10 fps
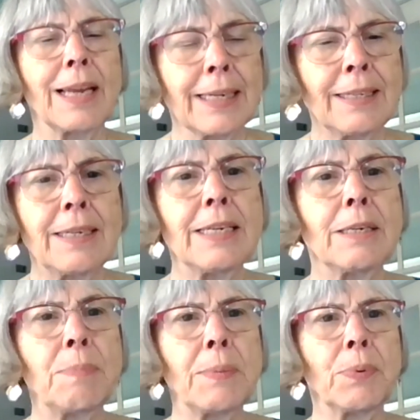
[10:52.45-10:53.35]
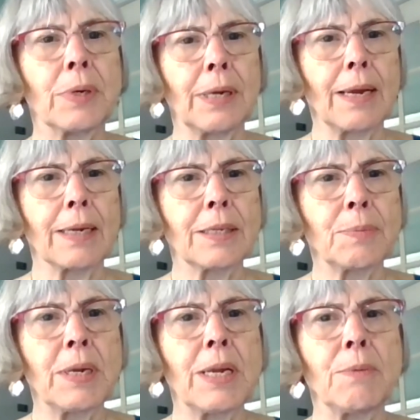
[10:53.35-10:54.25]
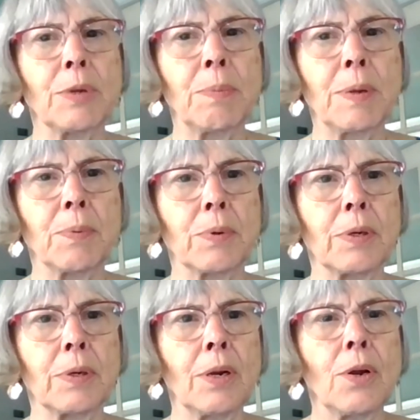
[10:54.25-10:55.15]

listening to people and speaking with people